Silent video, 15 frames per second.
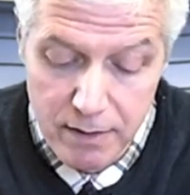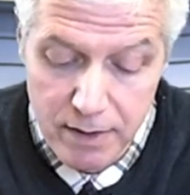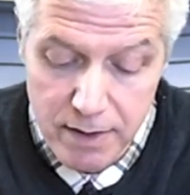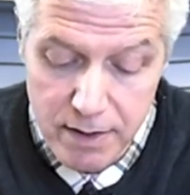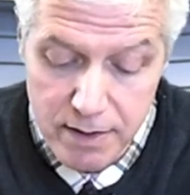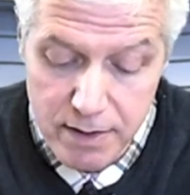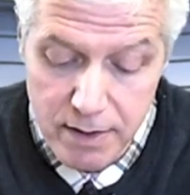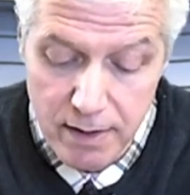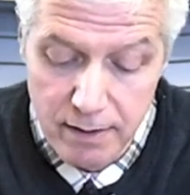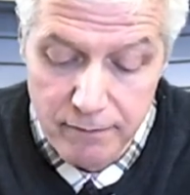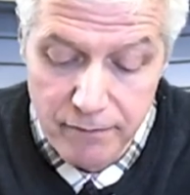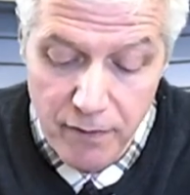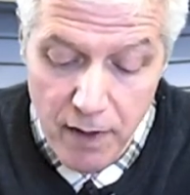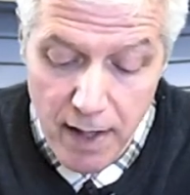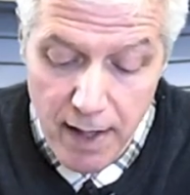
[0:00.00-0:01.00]
These uh,
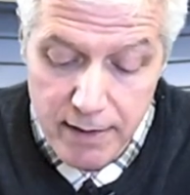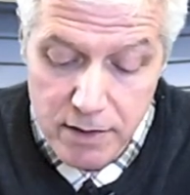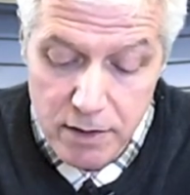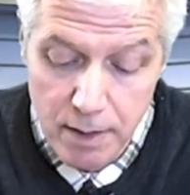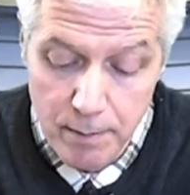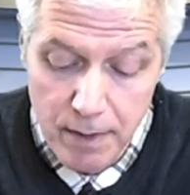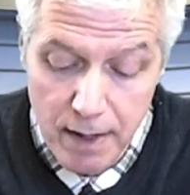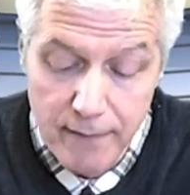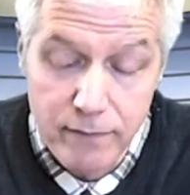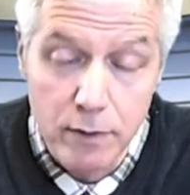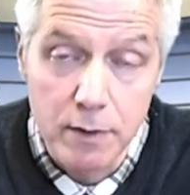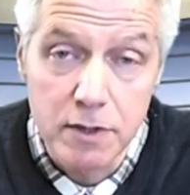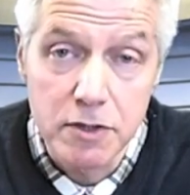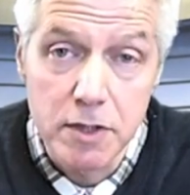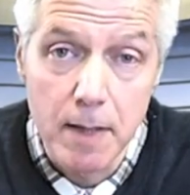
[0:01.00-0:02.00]
fines come
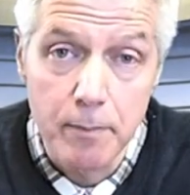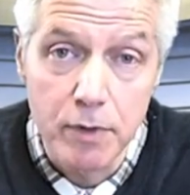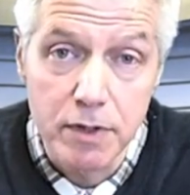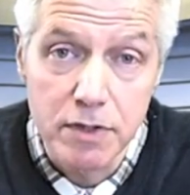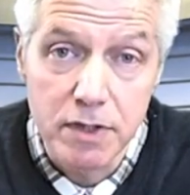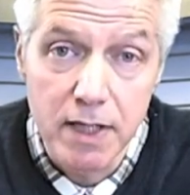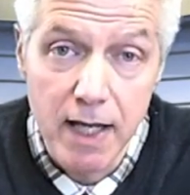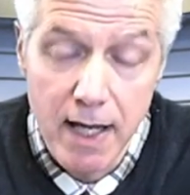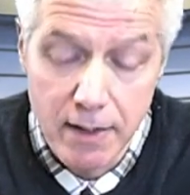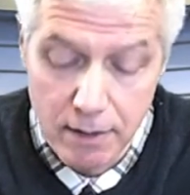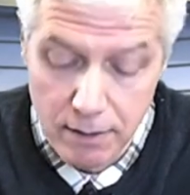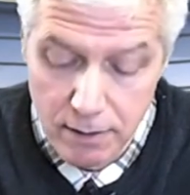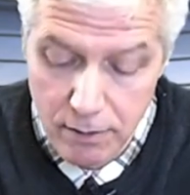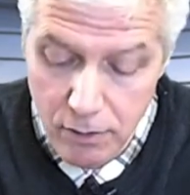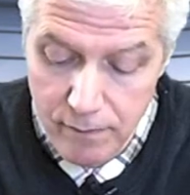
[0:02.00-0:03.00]
after a separate
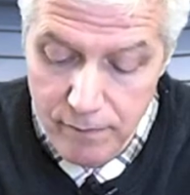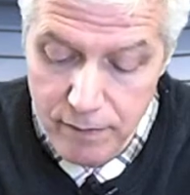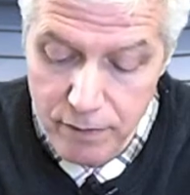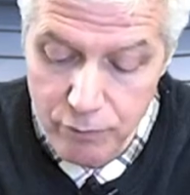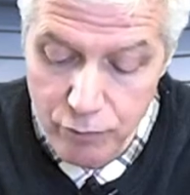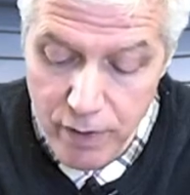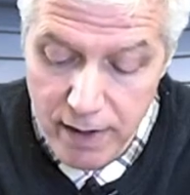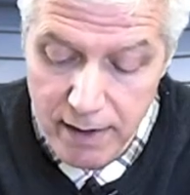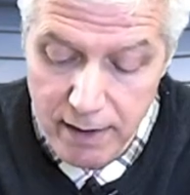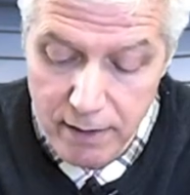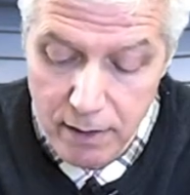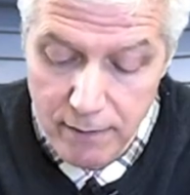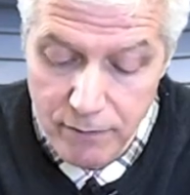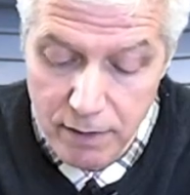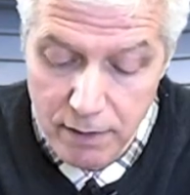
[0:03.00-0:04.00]
scandal over the rigging
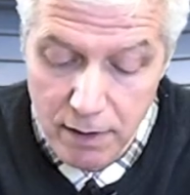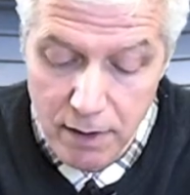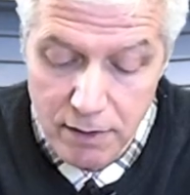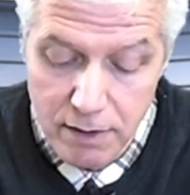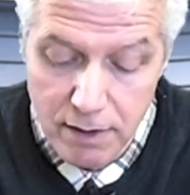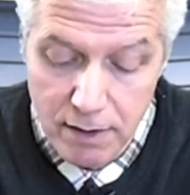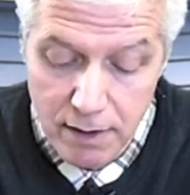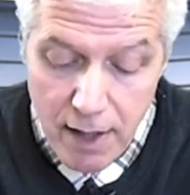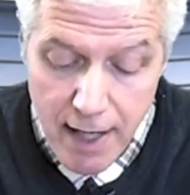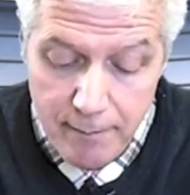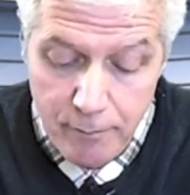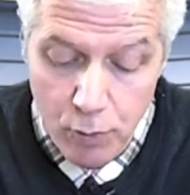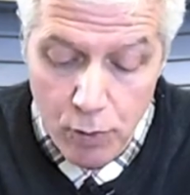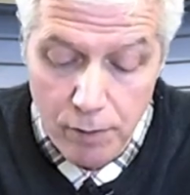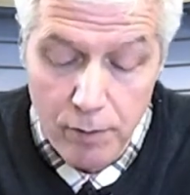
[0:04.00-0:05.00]
of the London
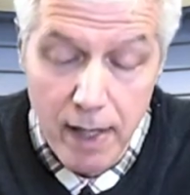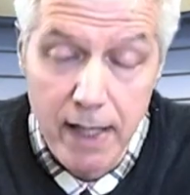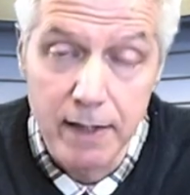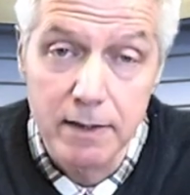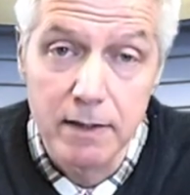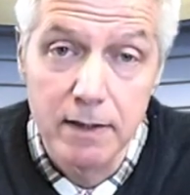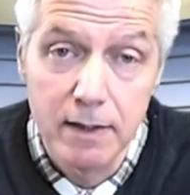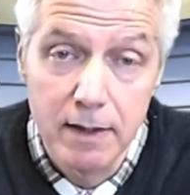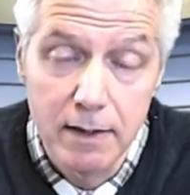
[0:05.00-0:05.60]
LIBOR rate.